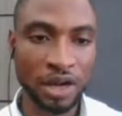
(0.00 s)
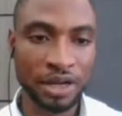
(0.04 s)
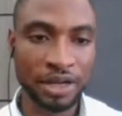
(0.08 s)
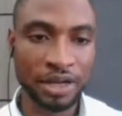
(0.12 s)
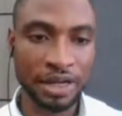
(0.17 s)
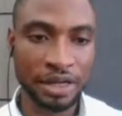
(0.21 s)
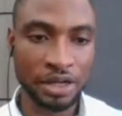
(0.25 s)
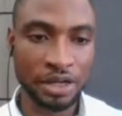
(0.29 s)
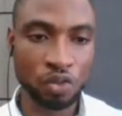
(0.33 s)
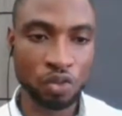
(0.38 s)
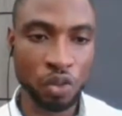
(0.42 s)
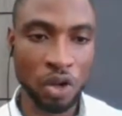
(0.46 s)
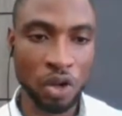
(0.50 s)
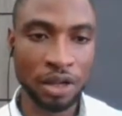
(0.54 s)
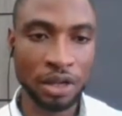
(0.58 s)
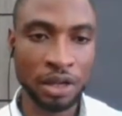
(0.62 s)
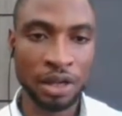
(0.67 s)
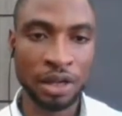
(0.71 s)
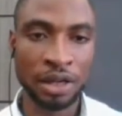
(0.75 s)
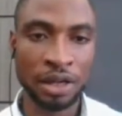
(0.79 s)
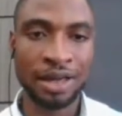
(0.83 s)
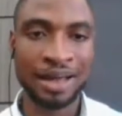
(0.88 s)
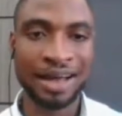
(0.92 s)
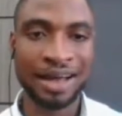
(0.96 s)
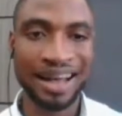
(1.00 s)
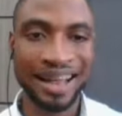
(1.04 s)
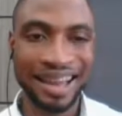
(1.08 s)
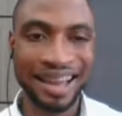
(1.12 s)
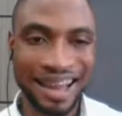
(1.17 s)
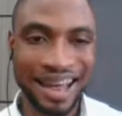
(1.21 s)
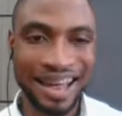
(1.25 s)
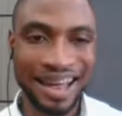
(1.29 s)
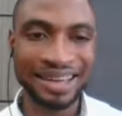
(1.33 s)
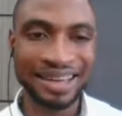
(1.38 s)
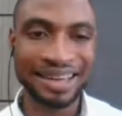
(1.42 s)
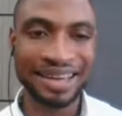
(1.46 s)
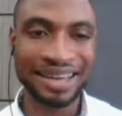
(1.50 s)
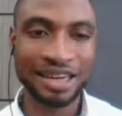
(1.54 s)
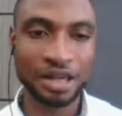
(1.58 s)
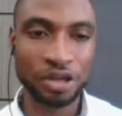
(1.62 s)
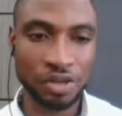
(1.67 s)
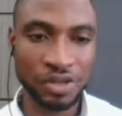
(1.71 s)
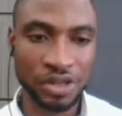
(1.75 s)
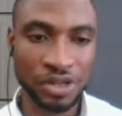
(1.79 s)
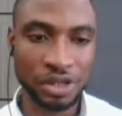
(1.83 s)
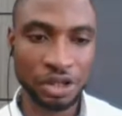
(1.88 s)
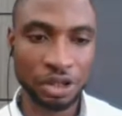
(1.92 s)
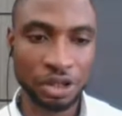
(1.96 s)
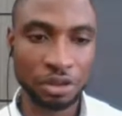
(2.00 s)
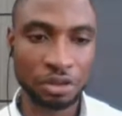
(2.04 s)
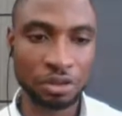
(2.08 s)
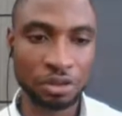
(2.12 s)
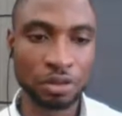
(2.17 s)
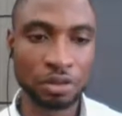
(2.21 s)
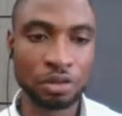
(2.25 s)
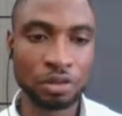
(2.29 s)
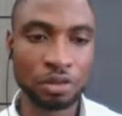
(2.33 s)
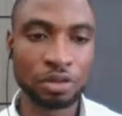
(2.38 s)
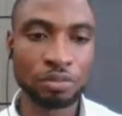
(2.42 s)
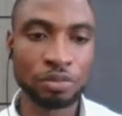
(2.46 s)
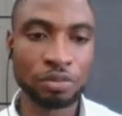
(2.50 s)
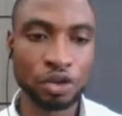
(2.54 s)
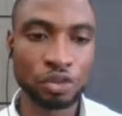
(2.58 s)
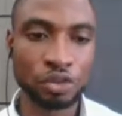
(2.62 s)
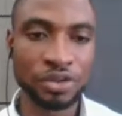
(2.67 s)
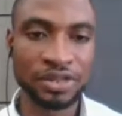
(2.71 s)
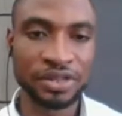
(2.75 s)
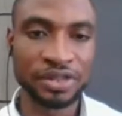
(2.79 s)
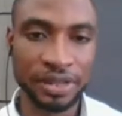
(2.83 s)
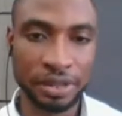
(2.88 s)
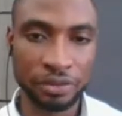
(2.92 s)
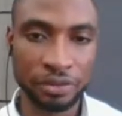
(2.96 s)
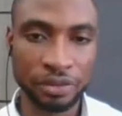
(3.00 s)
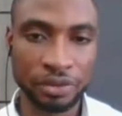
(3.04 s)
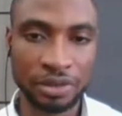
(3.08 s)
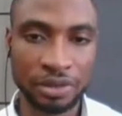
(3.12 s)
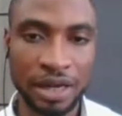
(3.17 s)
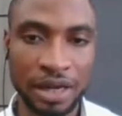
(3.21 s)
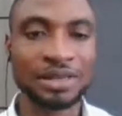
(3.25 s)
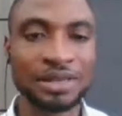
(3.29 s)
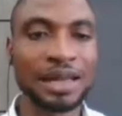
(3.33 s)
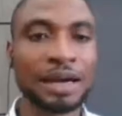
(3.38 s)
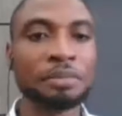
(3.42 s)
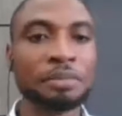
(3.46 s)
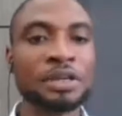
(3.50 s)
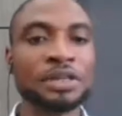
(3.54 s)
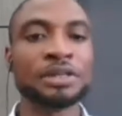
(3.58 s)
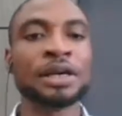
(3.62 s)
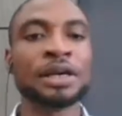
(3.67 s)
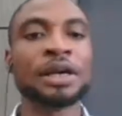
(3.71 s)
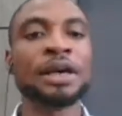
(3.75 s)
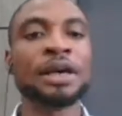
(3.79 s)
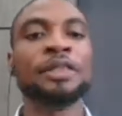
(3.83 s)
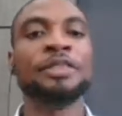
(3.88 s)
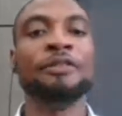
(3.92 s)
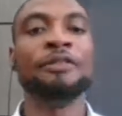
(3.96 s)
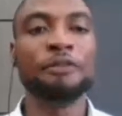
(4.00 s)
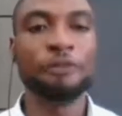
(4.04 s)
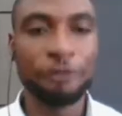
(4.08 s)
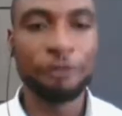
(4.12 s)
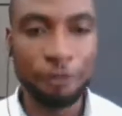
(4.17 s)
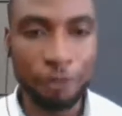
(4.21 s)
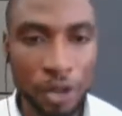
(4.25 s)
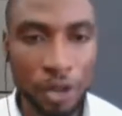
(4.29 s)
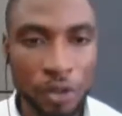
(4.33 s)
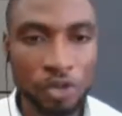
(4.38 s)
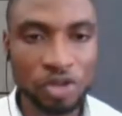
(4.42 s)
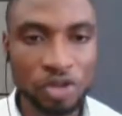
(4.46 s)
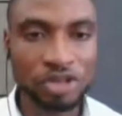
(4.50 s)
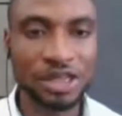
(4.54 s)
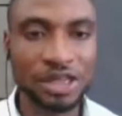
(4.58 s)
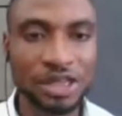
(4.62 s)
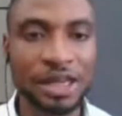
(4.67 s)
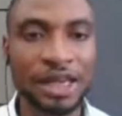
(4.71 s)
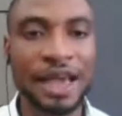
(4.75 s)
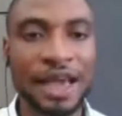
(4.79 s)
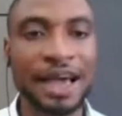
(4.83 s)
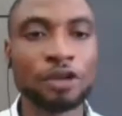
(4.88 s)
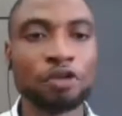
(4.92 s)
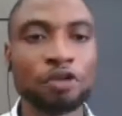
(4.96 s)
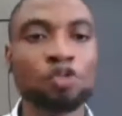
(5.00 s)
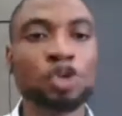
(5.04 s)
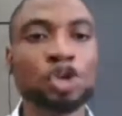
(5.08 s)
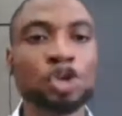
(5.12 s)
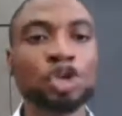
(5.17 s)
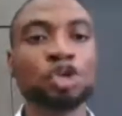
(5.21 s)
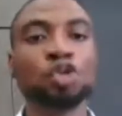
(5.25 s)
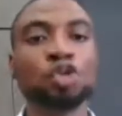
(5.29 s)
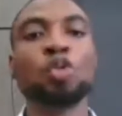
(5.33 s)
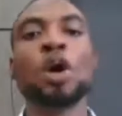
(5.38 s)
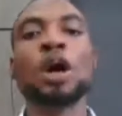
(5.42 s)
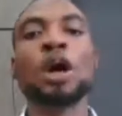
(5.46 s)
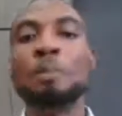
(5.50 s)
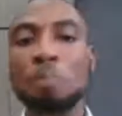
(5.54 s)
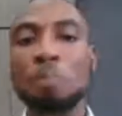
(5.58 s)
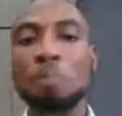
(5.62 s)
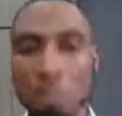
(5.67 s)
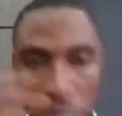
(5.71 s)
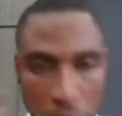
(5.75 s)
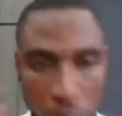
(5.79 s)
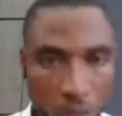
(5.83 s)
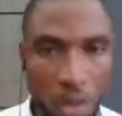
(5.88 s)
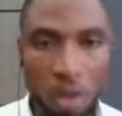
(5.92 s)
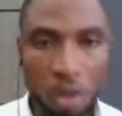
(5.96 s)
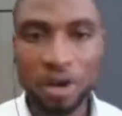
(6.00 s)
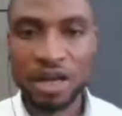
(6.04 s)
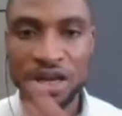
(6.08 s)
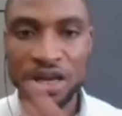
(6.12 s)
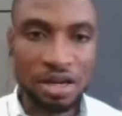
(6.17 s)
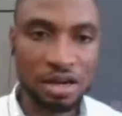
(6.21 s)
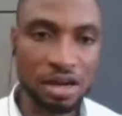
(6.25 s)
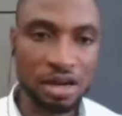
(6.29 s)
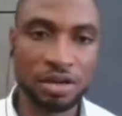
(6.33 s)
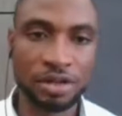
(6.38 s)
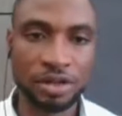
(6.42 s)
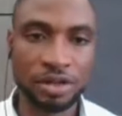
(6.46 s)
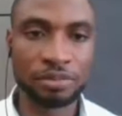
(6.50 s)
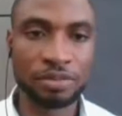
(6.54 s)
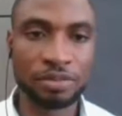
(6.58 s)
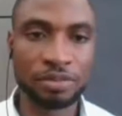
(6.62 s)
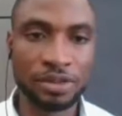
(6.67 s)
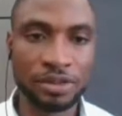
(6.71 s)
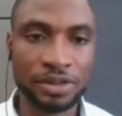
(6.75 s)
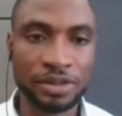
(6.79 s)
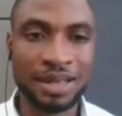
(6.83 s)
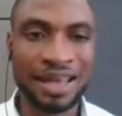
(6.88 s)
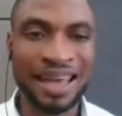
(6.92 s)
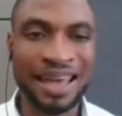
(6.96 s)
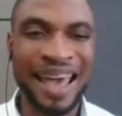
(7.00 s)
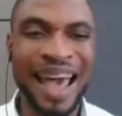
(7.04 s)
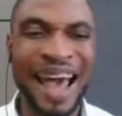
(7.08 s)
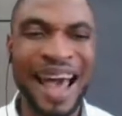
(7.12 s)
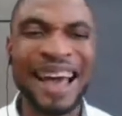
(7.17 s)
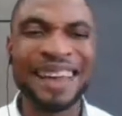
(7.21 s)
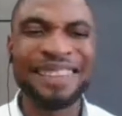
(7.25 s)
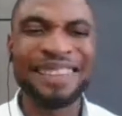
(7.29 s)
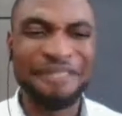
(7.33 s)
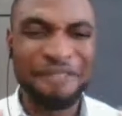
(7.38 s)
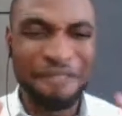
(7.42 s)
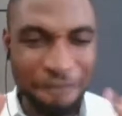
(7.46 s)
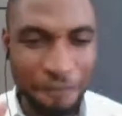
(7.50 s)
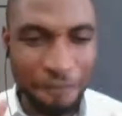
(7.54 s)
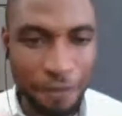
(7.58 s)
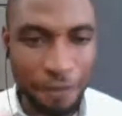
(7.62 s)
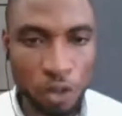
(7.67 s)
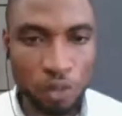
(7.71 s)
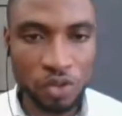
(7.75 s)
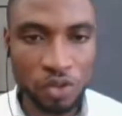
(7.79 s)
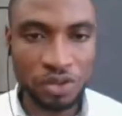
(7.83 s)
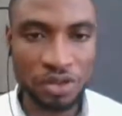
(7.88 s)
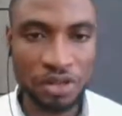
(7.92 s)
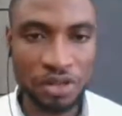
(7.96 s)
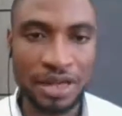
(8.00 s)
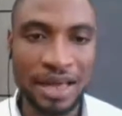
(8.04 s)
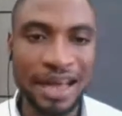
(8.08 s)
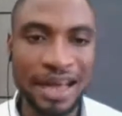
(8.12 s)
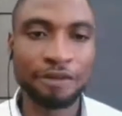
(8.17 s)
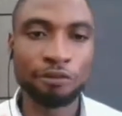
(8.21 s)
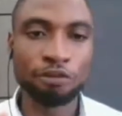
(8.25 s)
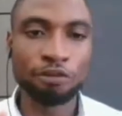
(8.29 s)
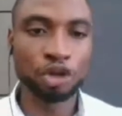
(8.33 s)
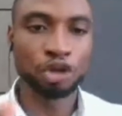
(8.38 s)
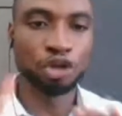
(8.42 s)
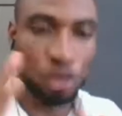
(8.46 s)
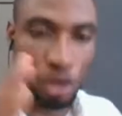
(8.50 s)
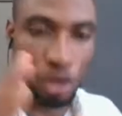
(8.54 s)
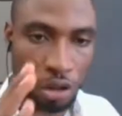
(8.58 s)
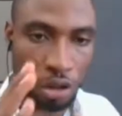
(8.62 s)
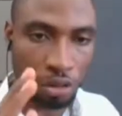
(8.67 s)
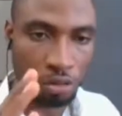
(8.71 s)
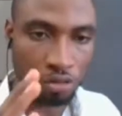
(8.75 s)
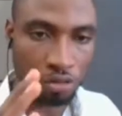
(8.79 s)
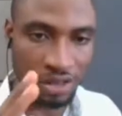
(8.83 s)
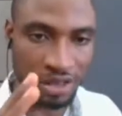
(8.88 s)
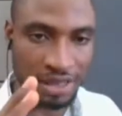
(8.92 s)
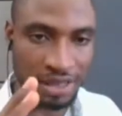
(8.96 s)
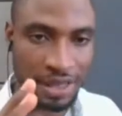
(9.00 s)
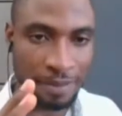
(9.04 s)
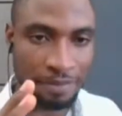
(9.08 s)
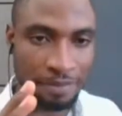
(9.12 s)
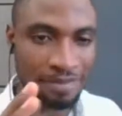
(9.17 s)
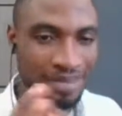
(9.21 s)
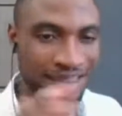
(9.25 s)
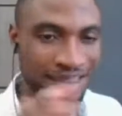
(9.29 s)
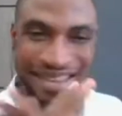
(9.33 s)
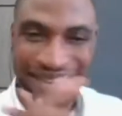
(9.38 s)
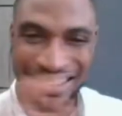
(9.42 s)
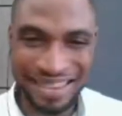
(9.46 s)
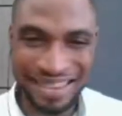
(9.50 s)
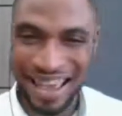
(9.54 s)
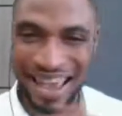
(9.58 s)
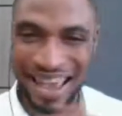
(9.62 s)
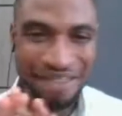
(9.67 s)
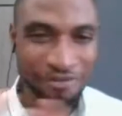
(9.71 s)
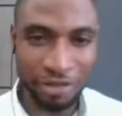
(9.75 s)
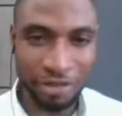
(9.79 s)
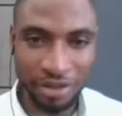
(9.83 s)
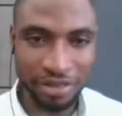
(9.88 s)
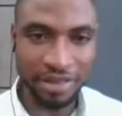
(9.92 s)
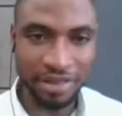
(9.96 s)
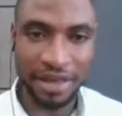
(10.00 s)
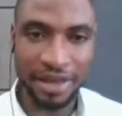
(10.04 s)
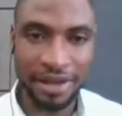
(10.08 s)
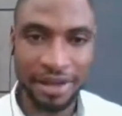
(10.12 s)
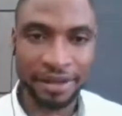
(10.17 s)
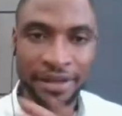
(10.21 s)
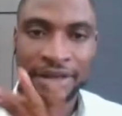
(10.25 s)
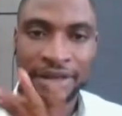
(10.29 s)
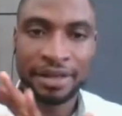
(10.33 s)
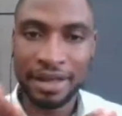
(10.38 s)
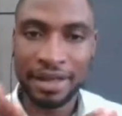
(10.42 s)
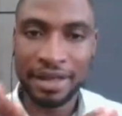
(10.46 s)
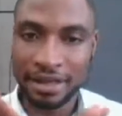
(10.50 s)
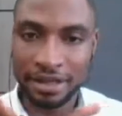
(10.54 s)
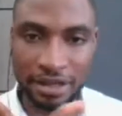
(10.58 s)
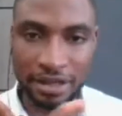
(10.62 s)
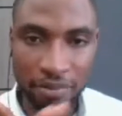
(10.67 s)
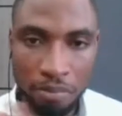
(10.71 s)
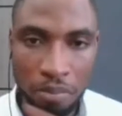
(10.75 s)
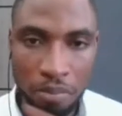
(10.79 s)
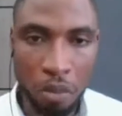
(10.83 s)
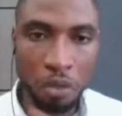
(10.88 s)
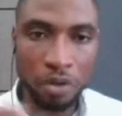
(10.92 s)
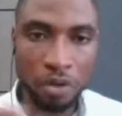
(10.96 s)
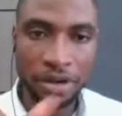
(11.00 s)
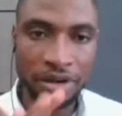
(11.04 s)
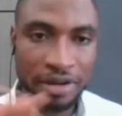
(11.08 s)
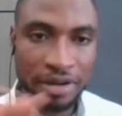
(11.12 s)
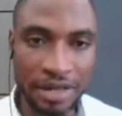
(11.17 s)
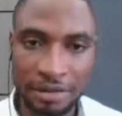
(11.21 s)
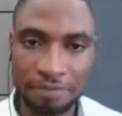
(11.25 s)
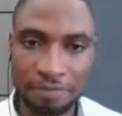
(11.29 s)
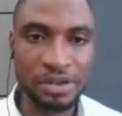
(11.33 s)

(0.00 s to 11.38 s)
is what? Client acquisition. Number two is sales. That means the frequency at which you're onboarding customers and the frequency at which you're closing them is everything that is important in